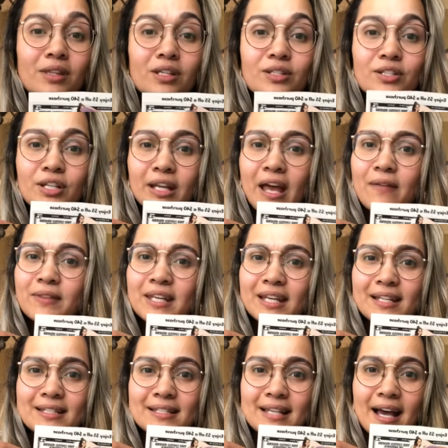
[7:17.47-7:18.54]
took out the
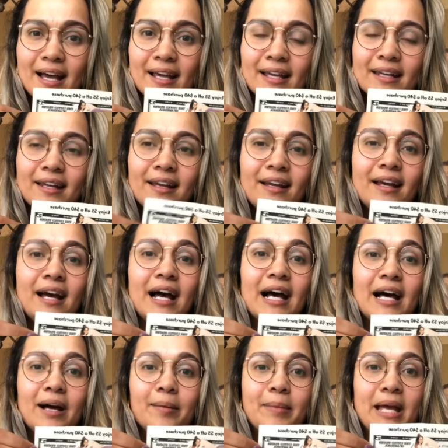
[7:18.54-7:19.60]
inside,
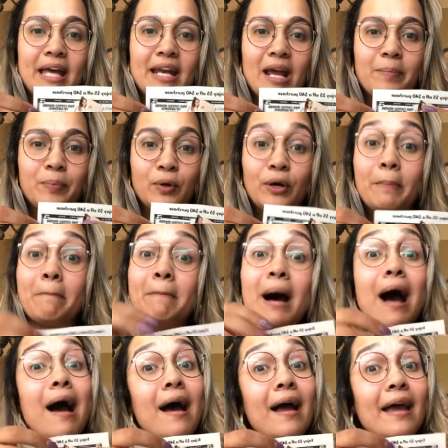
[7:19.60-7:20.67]
and I put
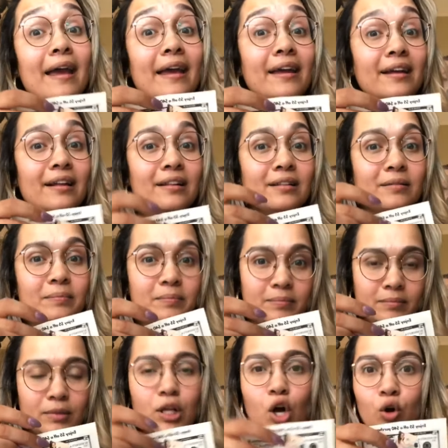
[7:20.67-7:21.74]
my
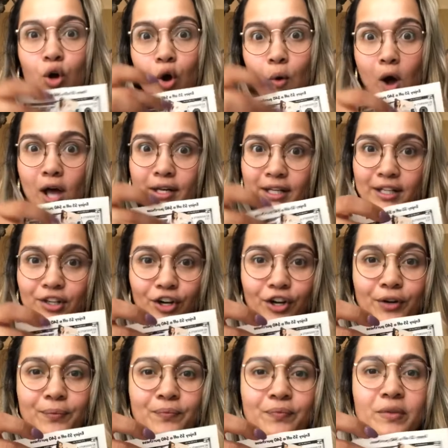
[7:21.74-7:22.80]
logo on
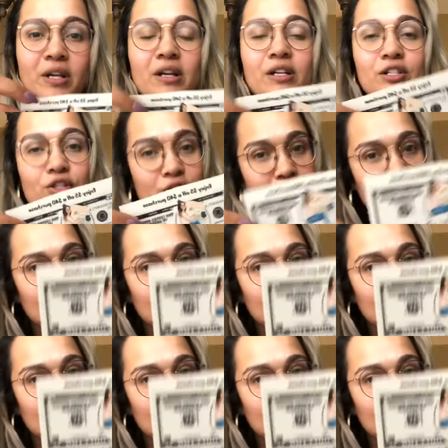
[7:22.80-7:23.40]
here. So this is